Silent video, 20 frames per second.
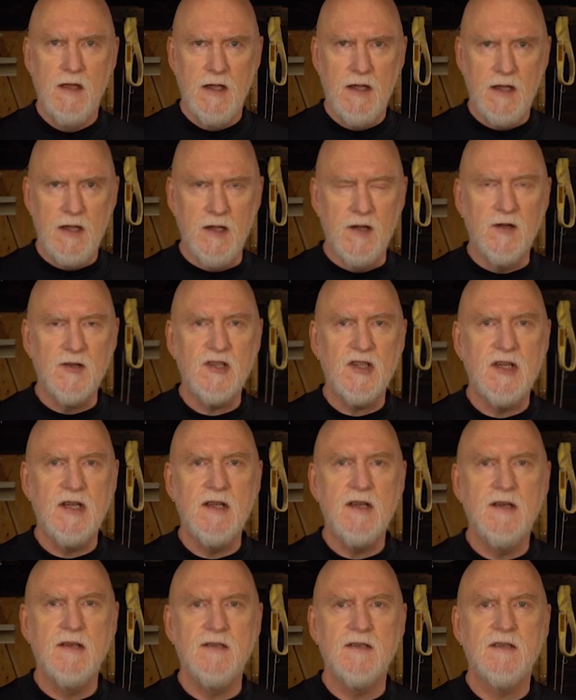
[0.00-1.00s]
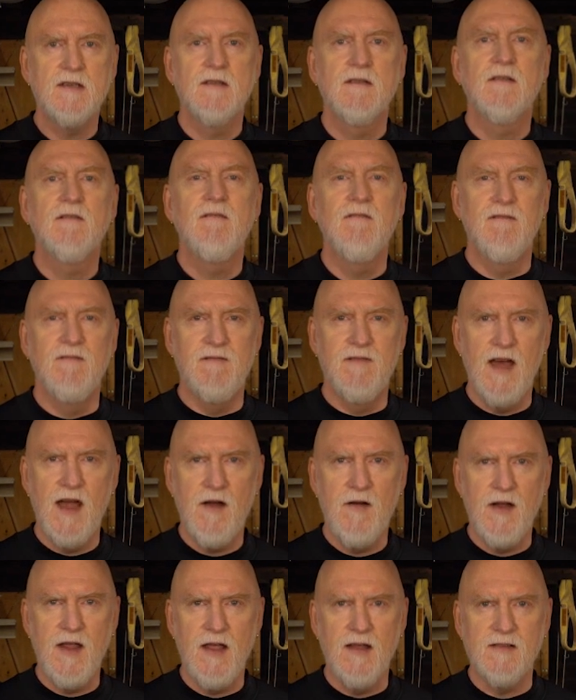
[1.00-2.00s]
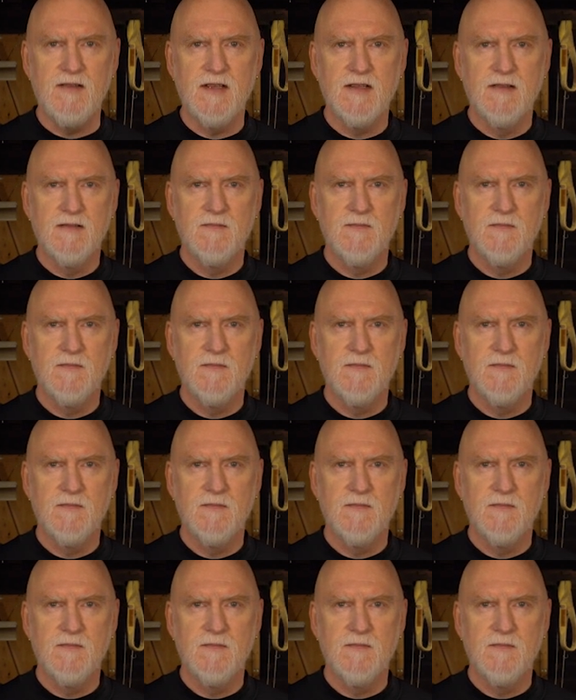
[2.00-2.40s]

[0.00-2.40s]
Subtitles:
Here she is, Variant.